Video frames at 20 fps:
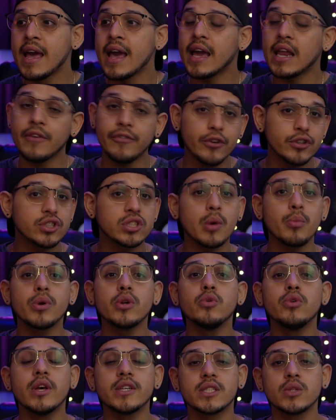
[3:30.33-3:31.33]
and if you're someone
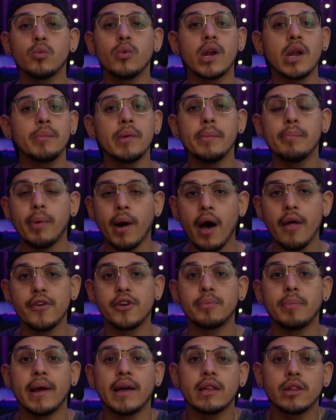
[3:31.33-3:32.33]
who doesn't want to be
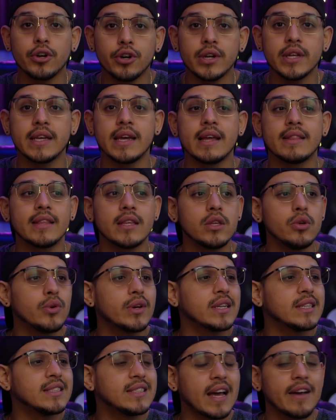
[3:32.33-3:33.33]
bothered by learning it, then you
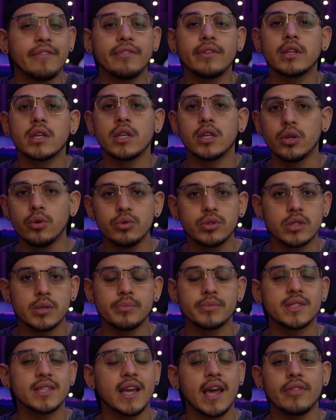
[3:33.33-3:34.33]
can definitely use
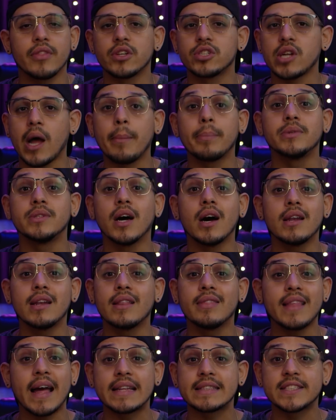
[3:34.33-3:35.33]
them to get the job done,
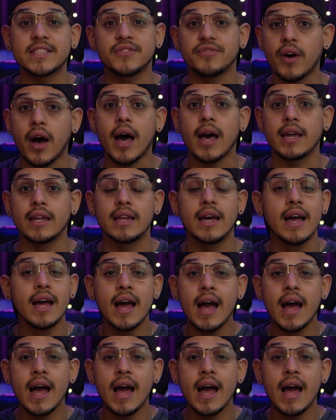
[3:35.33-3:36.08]
and that's fine.